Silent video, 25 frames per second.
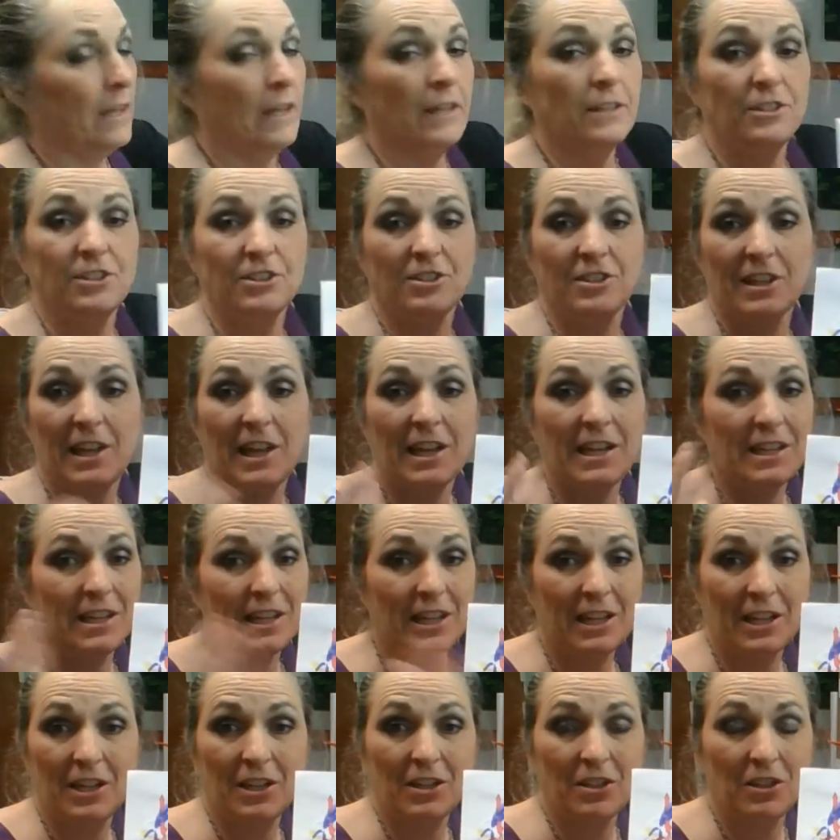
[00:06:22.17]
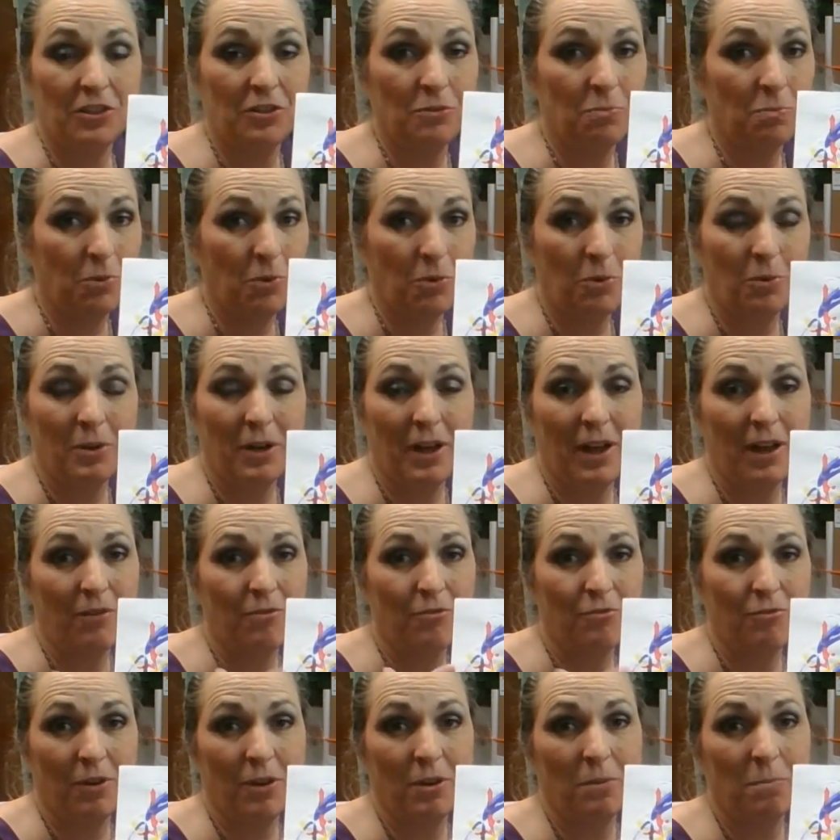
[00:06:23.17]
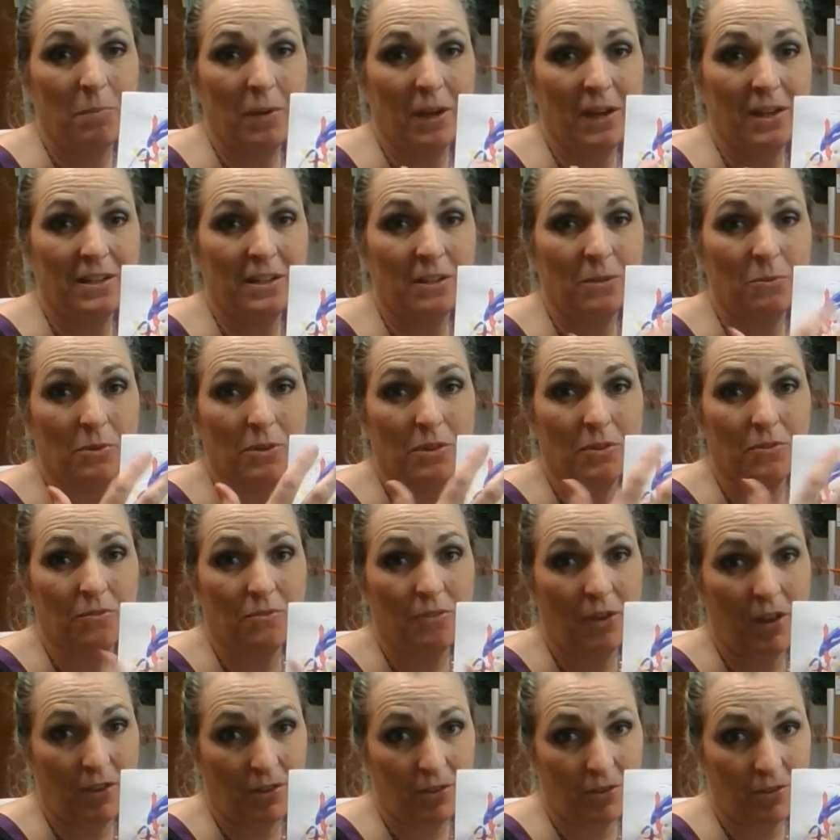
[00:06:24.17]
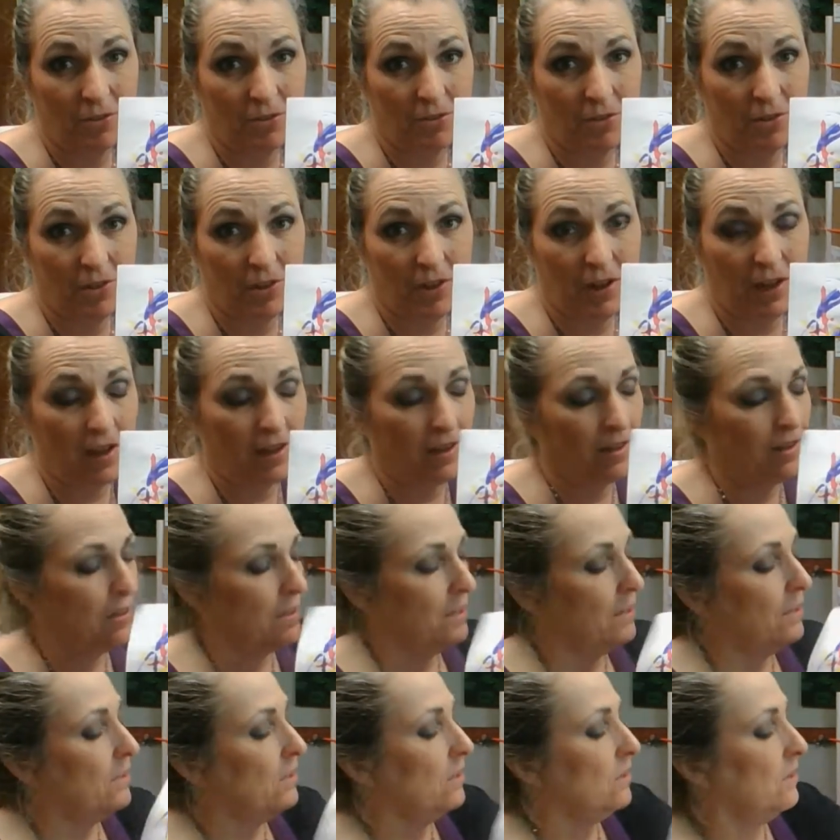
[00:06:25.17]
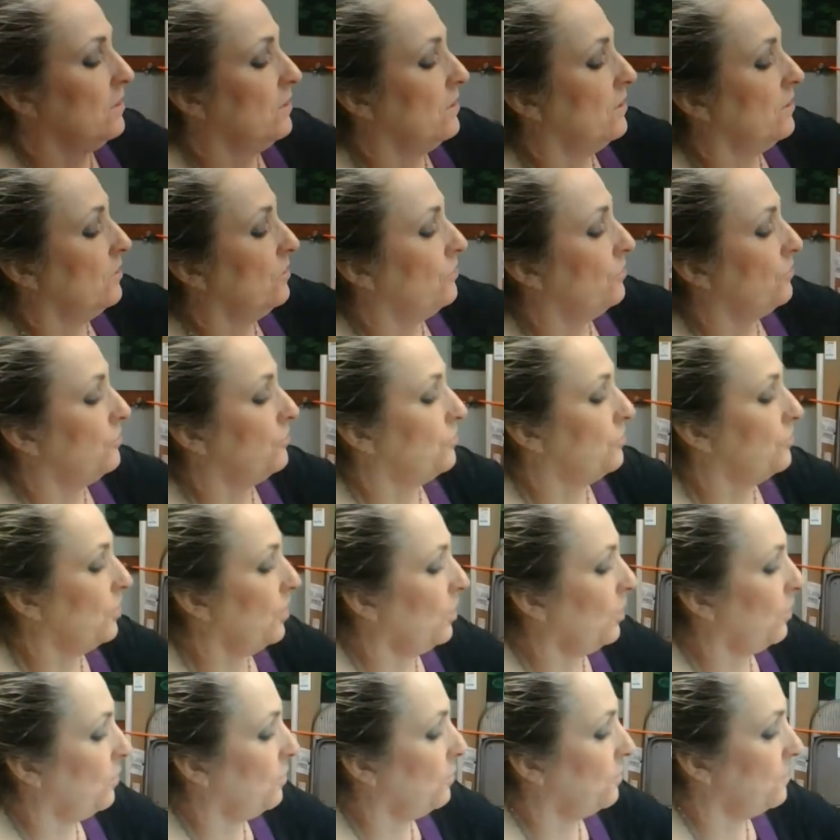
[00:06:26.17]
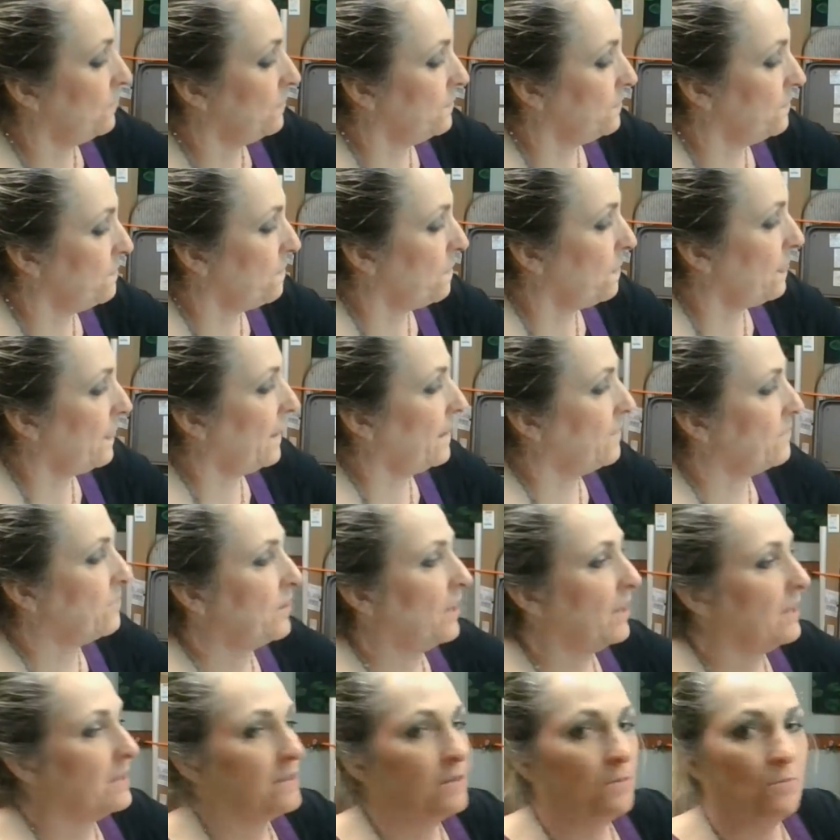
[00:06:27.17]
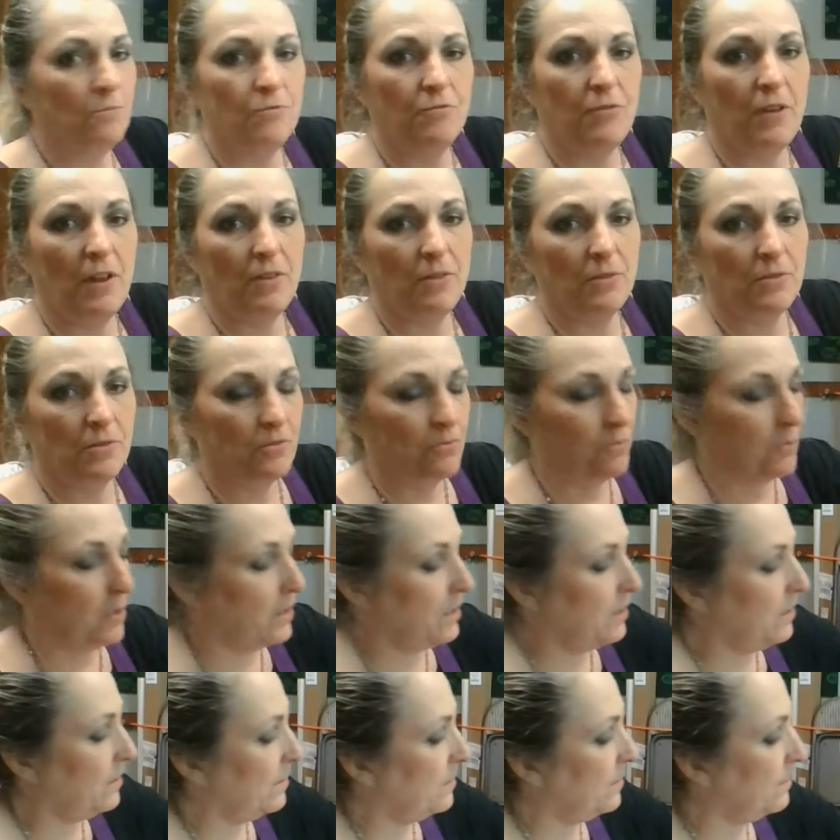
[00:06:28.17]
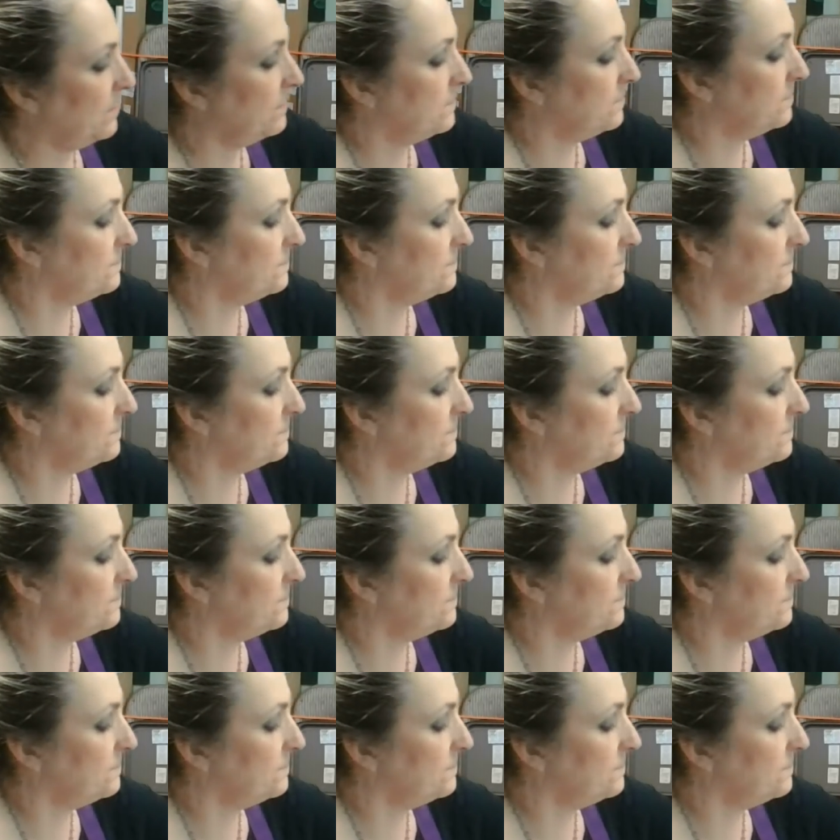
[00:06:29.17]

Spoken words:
just letting the kids explore and have fun painting with a feather. Okay, so I've got some feathers right here.